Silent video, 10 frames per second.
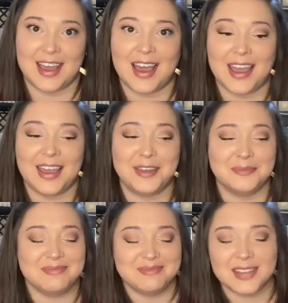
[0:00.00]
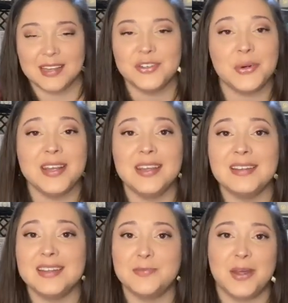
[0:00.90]
I enjoyed it
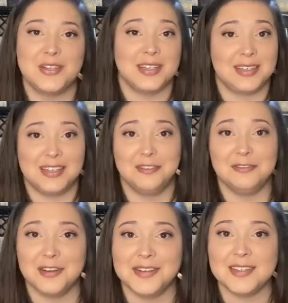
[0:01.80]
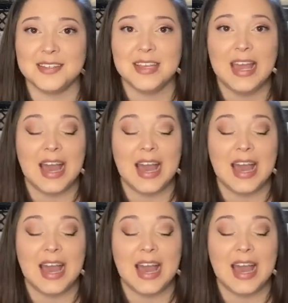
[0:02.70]
as much as I did the first.